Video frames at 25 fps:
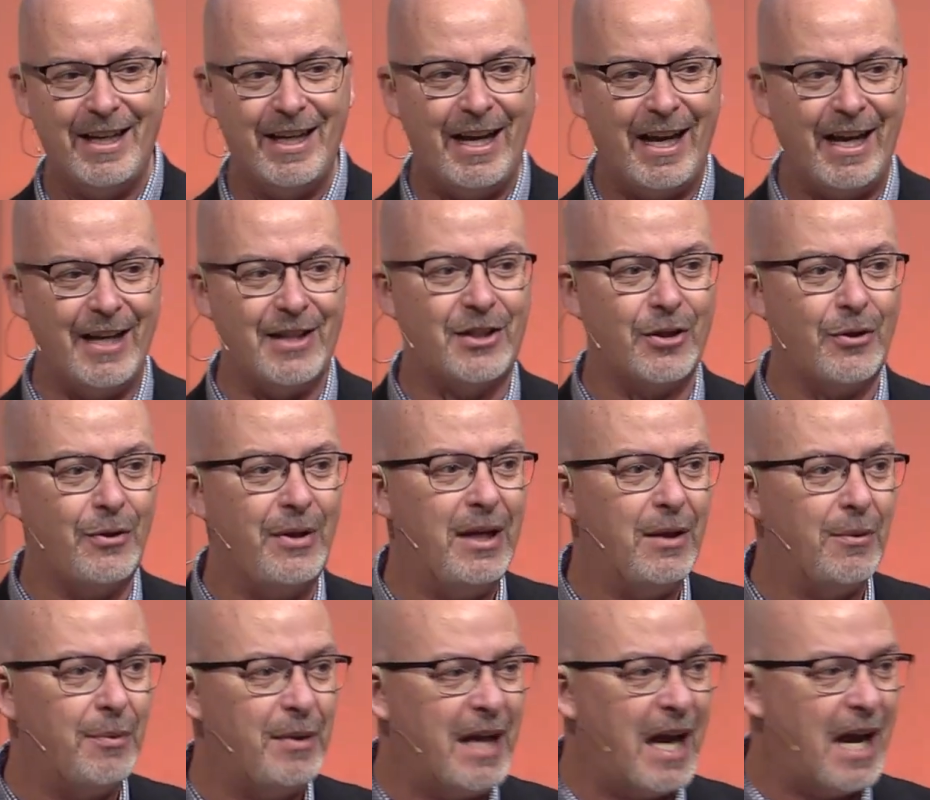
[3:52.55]
And so
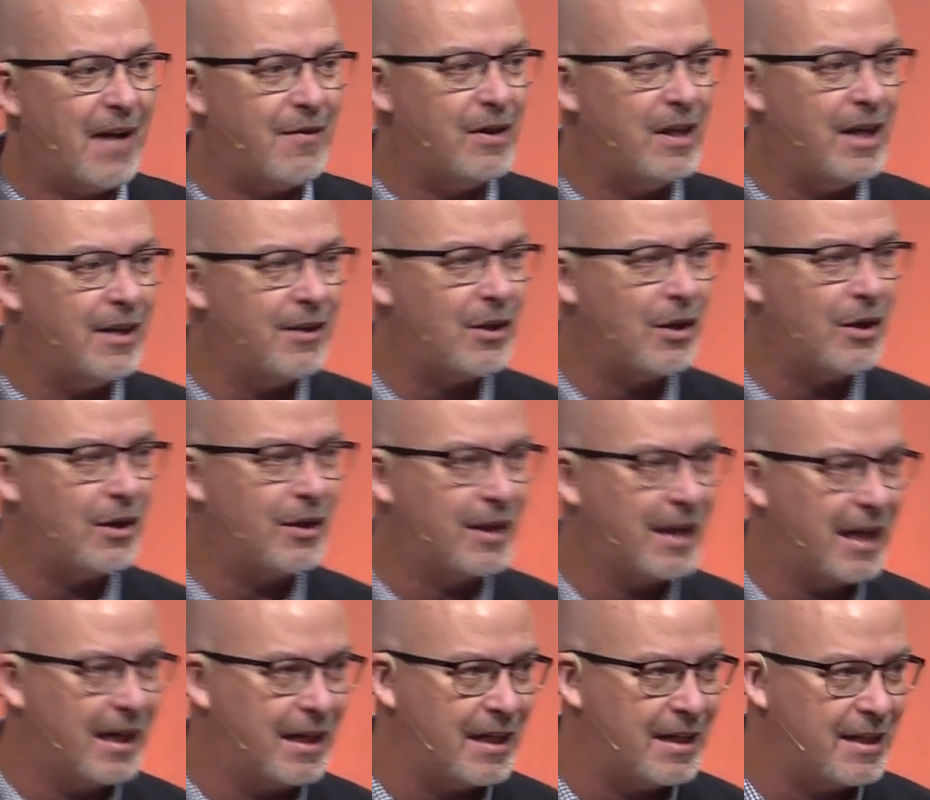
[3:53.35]
here we have another
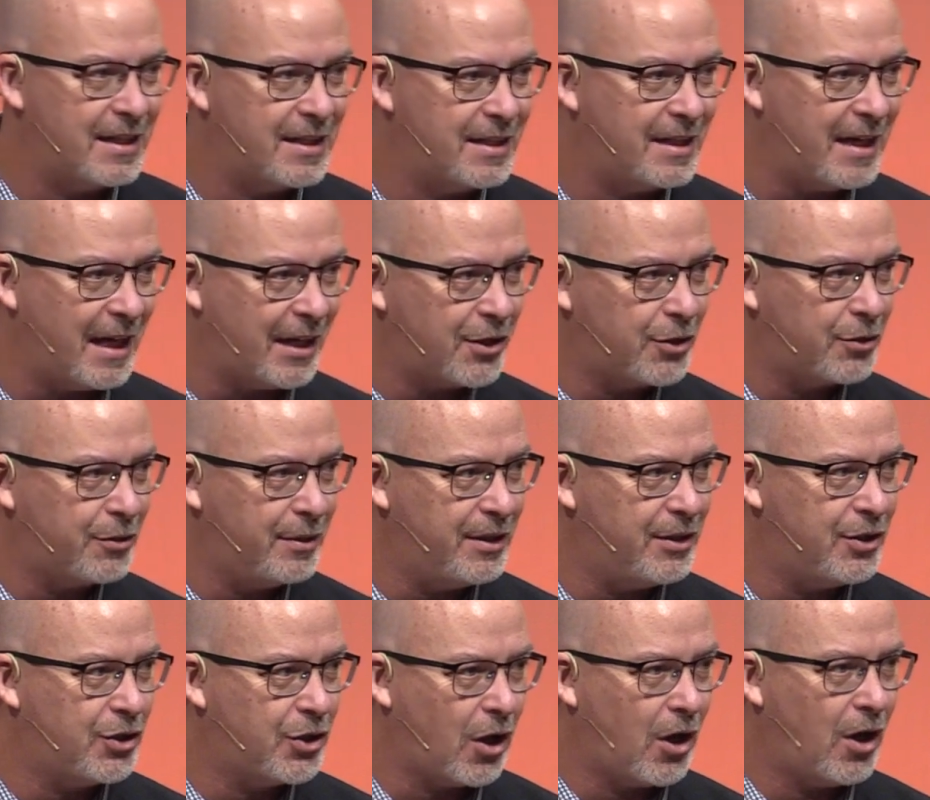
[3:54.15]
kind of
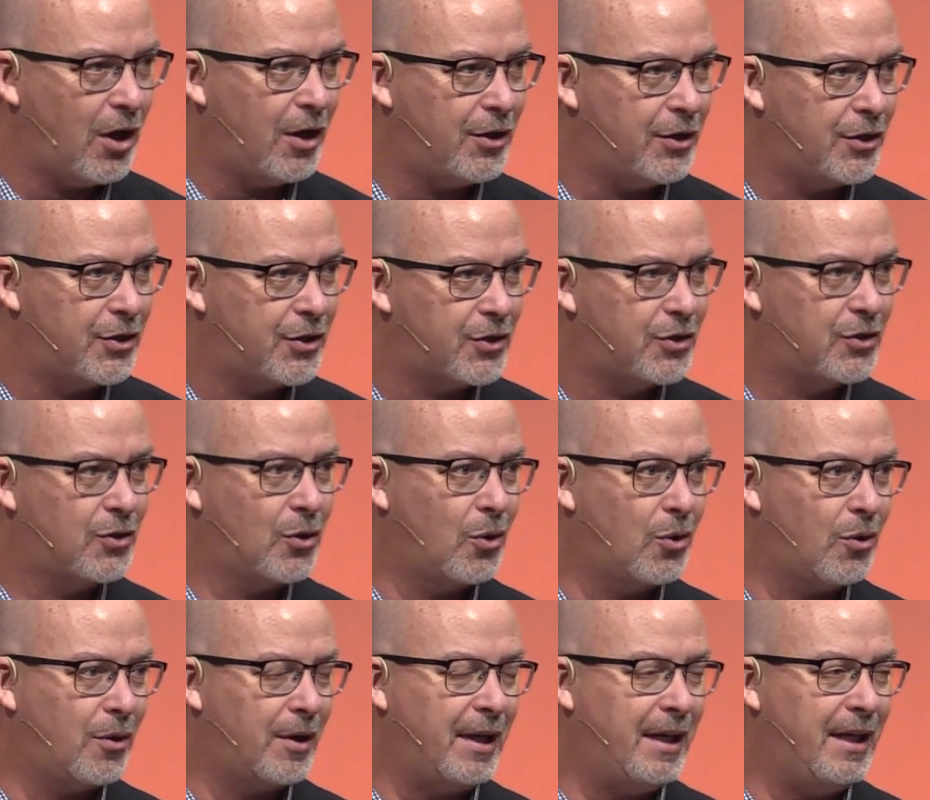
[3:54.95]
sexually charged
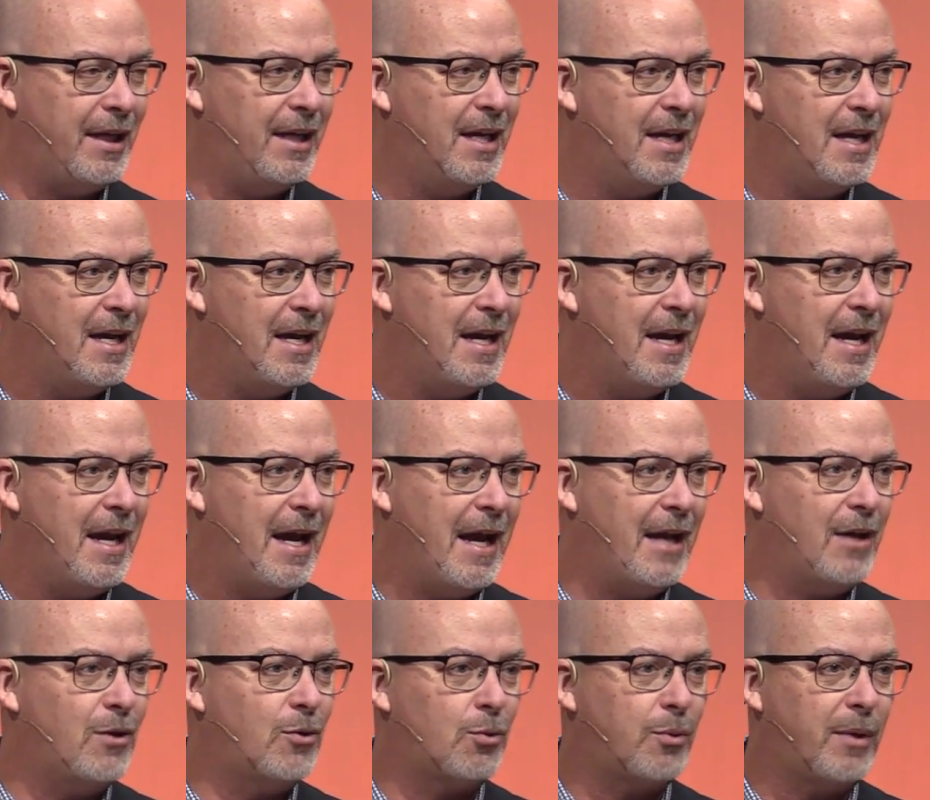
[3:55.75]
story,
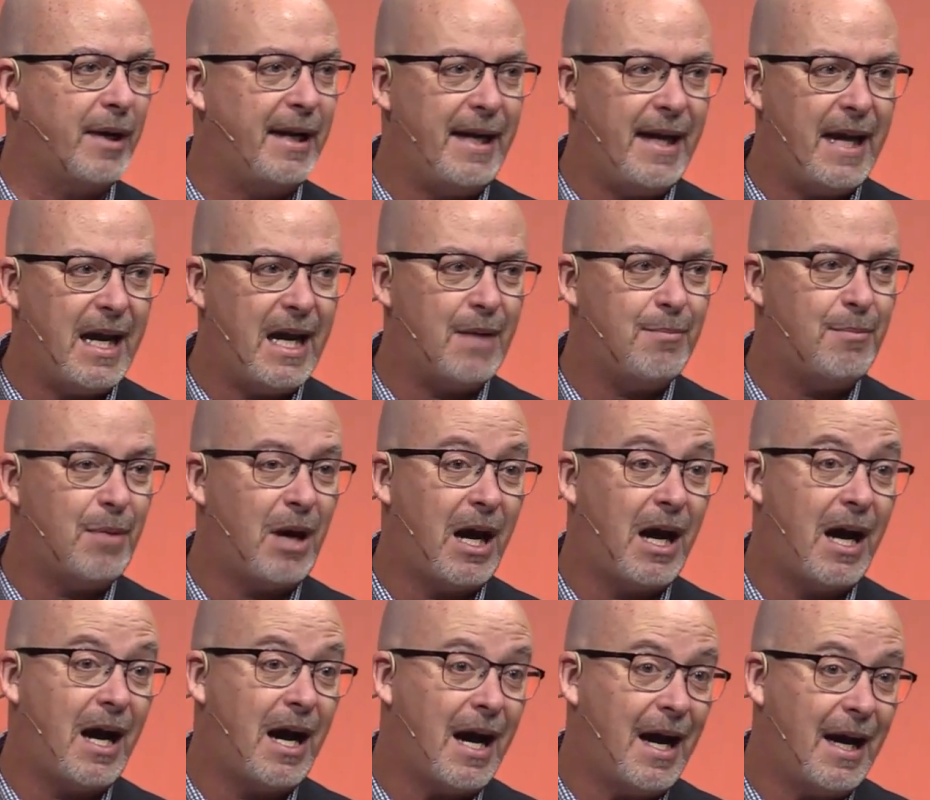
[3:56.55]
and Rahab
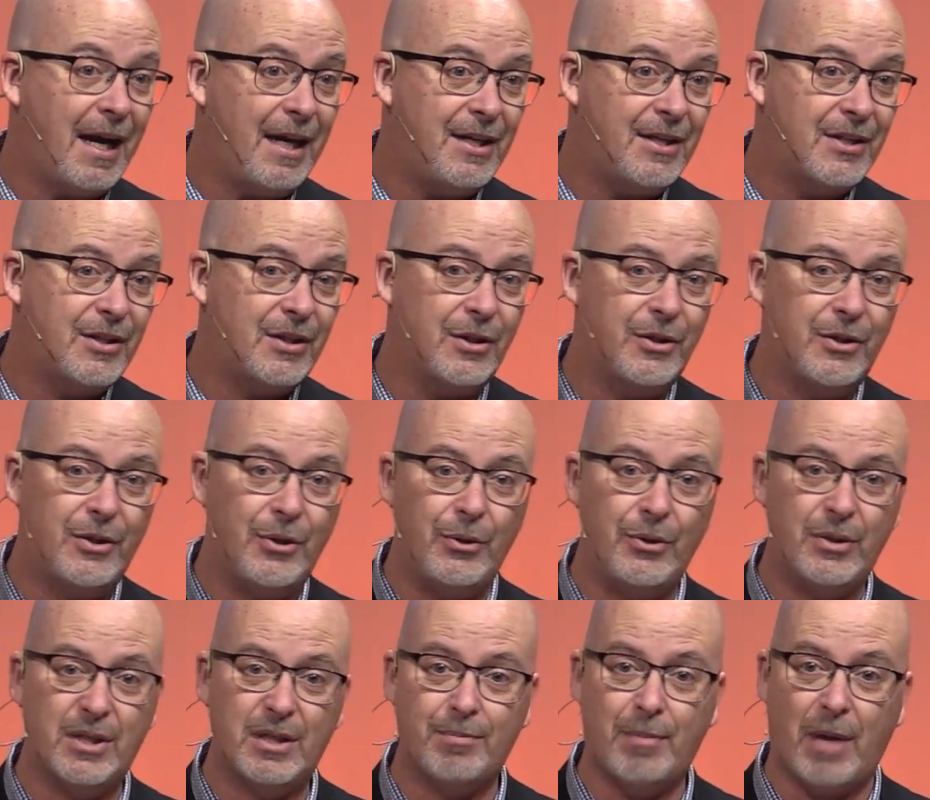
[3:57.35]
hides the
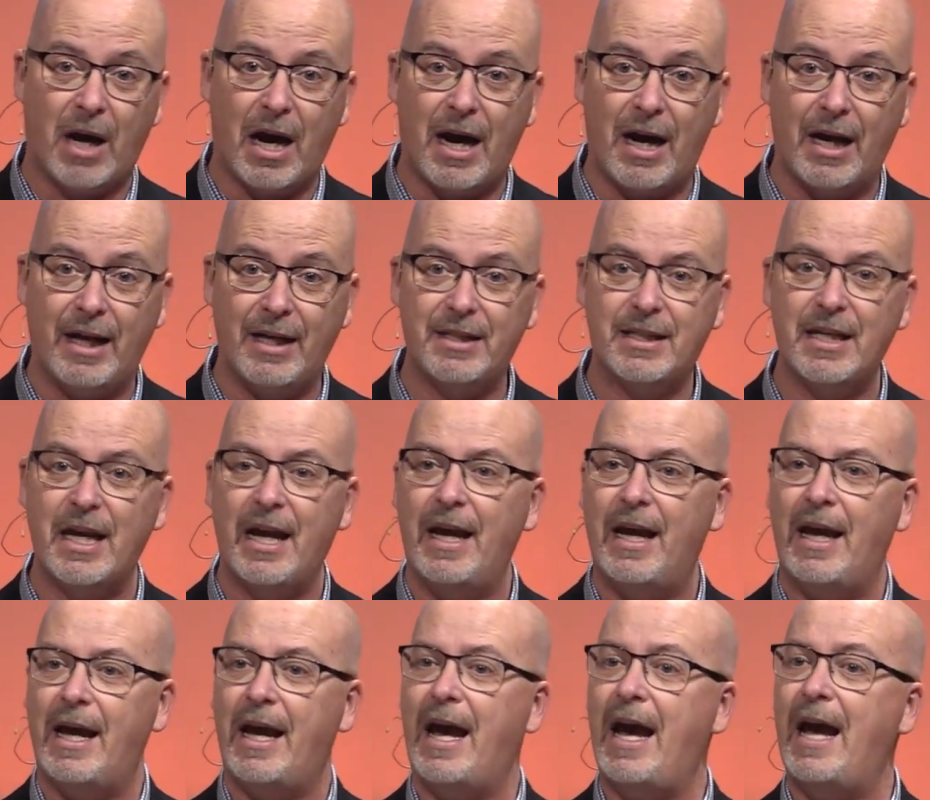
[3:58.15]
2 spies
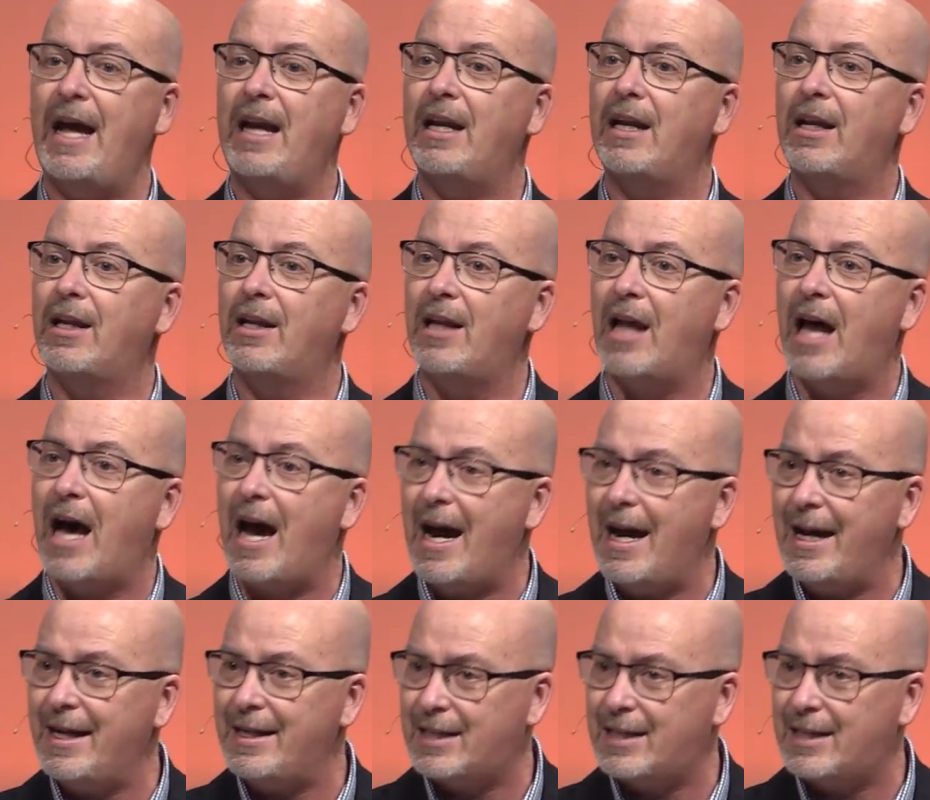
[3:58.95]
and lies